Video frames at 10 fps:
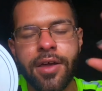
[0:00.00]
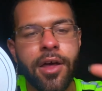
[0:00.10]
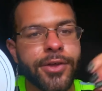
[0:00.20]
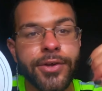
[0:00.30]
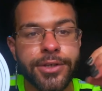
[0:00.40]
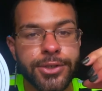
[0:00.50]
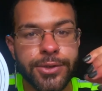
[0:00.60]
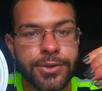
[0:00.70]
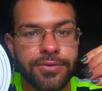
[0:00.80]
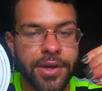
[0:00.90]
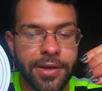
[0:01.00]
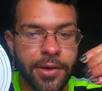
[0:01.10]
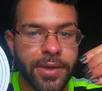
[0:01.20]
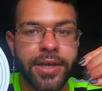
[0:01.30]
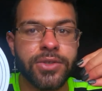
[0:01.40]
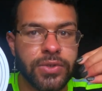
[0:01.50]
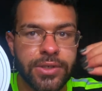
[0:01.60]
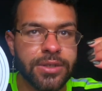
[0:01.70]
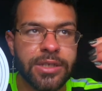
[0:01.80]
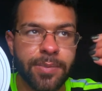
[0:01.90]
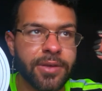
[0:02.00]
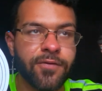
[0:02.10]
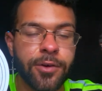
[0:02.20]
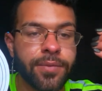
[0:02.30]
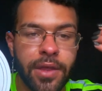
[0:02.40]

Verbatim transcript: all your issues right now, cancer, are stemming from